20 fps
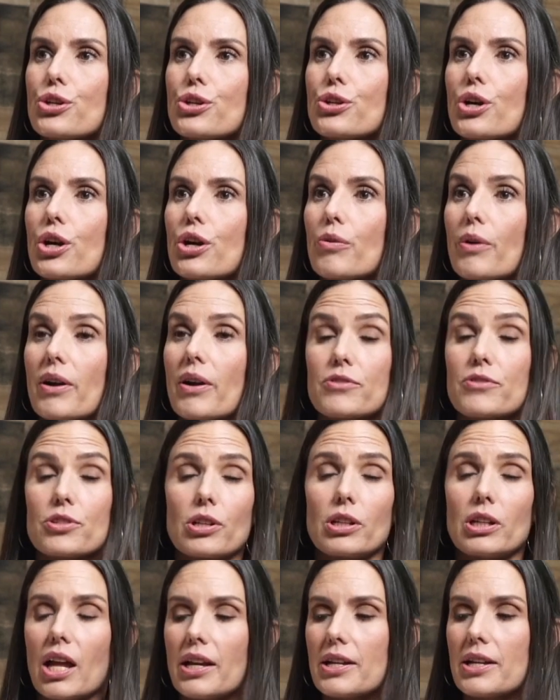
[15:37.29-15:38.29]
I've done
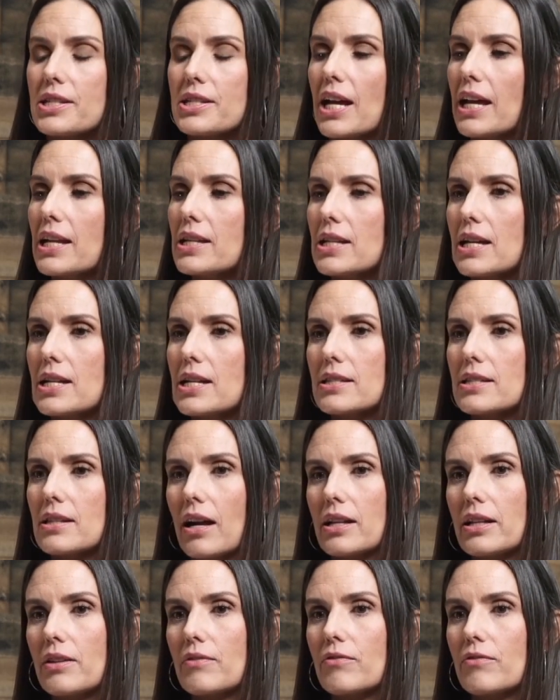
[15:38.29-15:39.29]
a lot of 10-day
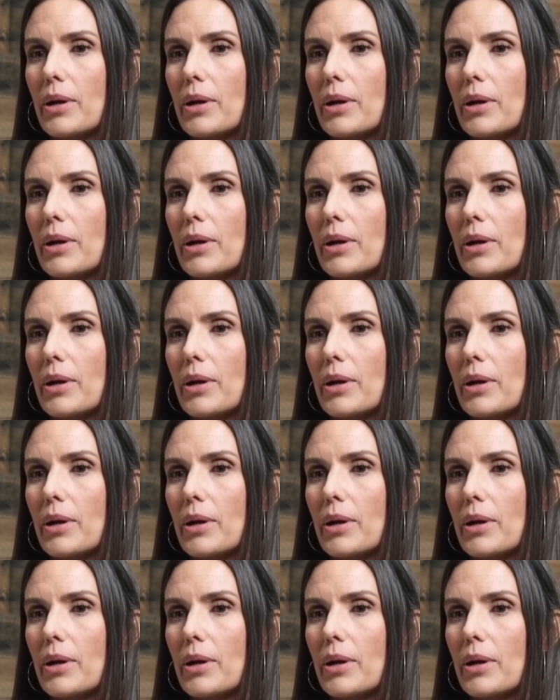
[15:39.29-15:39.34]
silent